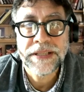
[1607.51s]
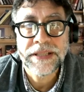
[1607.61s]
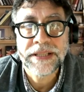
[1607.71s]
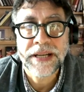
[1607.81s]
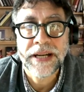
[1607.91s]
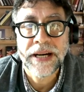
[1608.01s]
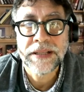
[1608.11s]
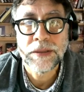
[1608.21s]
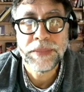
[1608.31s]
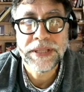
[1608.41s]
and that can
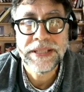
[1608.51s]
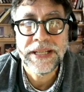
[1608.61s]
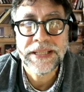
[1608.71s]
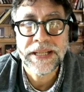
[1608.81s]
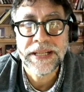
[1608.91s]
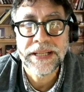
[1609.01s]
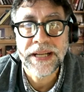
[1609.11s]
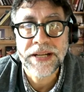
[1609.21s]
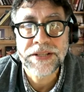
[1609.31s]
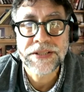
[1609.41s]
handle big data and
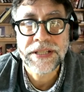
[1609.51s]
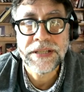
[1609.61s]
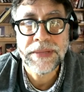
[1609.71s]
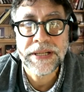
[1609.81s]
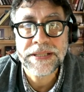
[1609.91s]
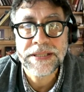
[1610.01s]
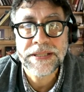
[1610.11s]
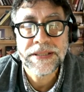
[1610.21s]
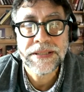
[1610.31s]
large schemas?